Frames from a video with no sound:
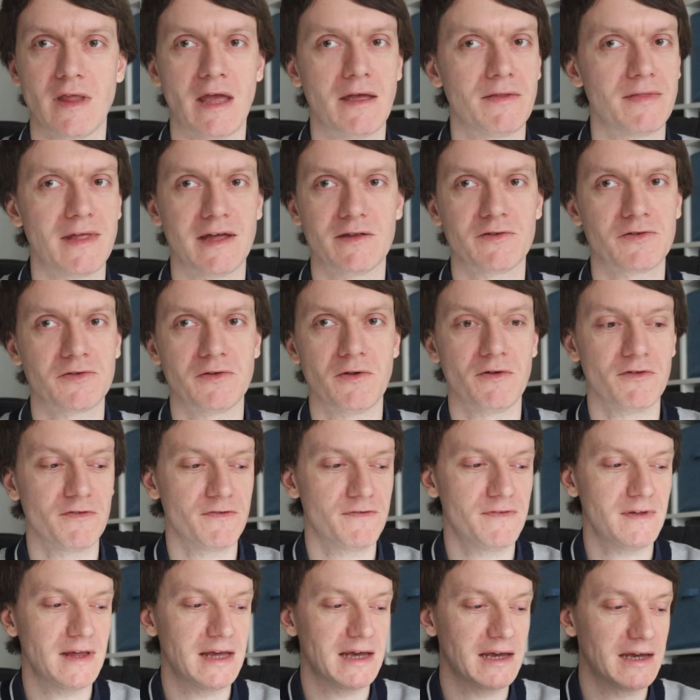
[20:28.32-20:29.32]
That's not
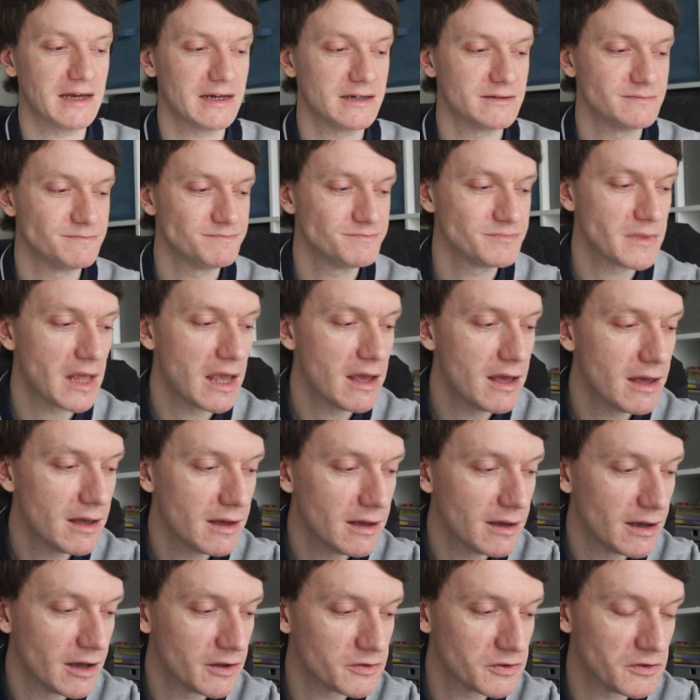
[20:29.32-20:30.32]
fair.
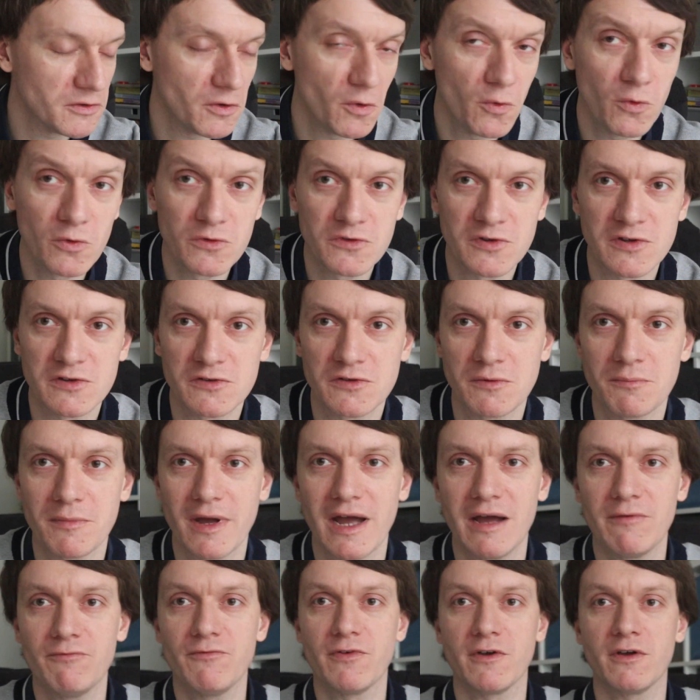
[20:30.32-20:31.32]
As an autism
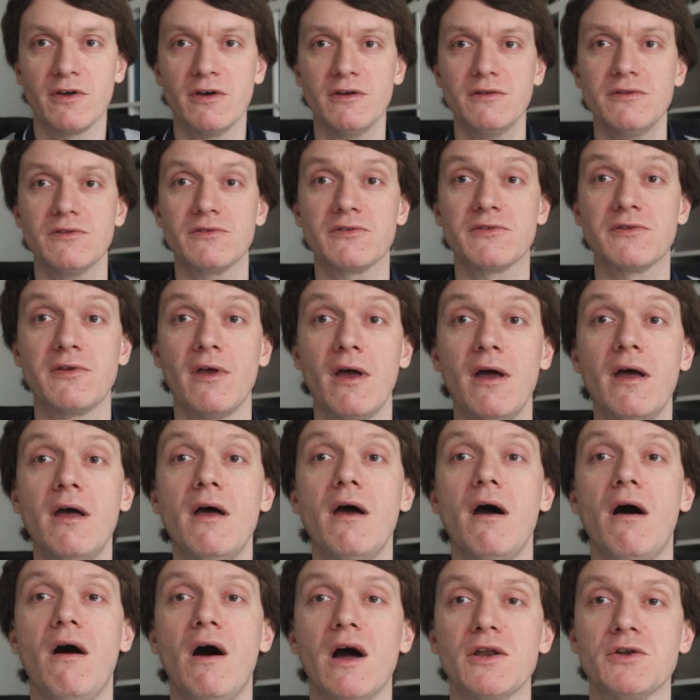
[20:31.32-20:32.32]
advocate,
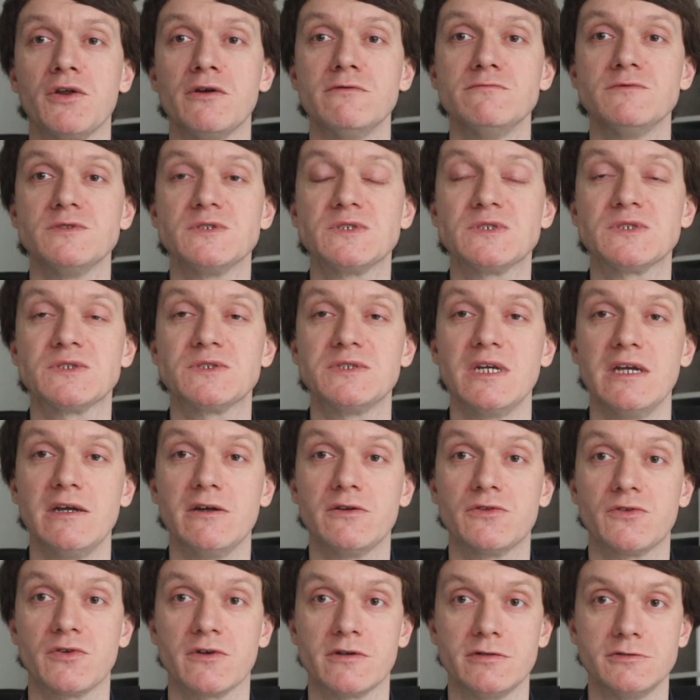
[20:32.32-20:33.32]
I don't
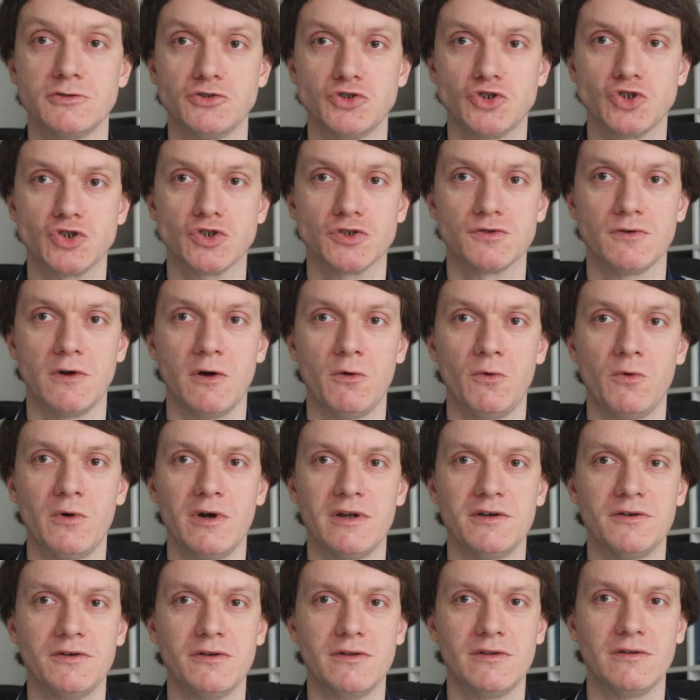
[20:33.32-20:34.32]
seek to control
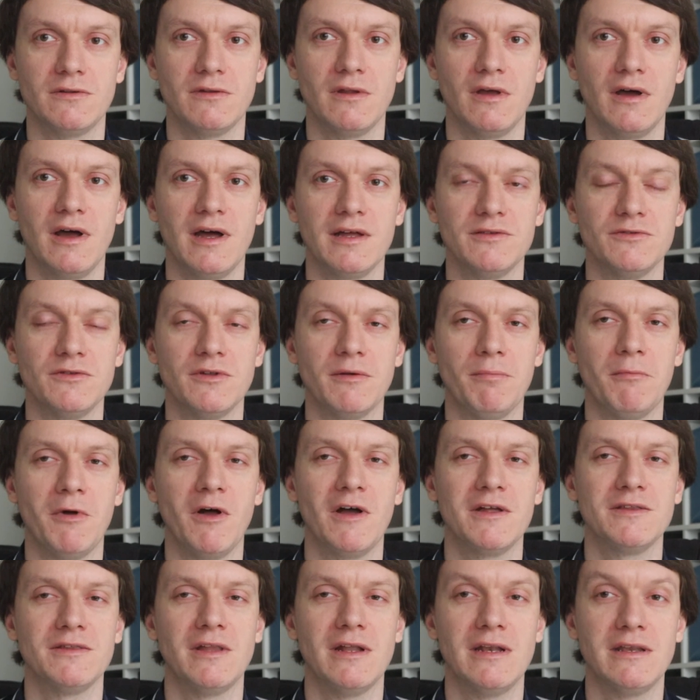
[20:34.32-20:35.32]
and
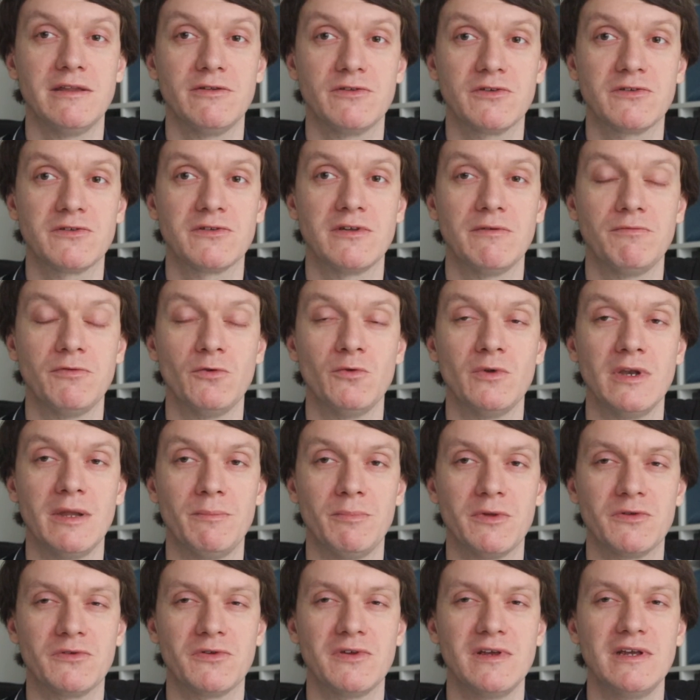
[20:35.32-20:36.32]
undermine the civil
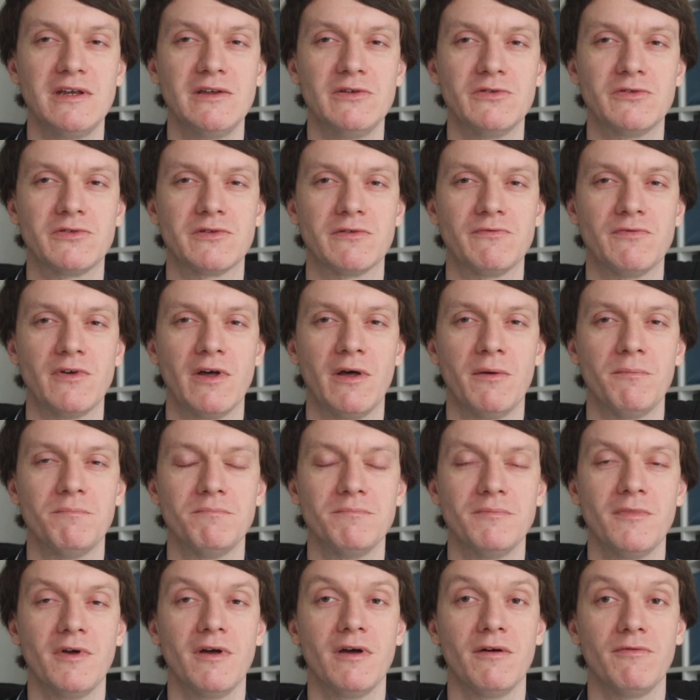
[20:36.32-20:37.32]
liberties
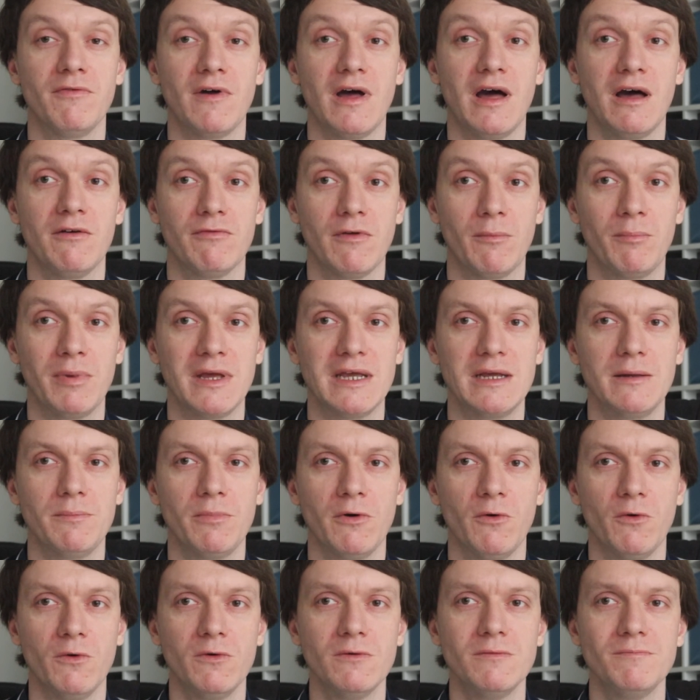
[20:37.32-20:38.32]
of other
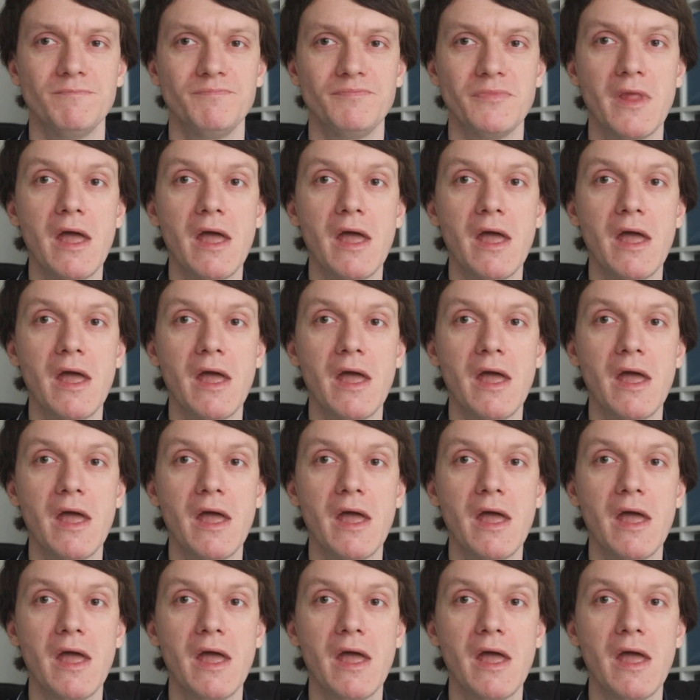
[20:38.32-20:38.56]
people.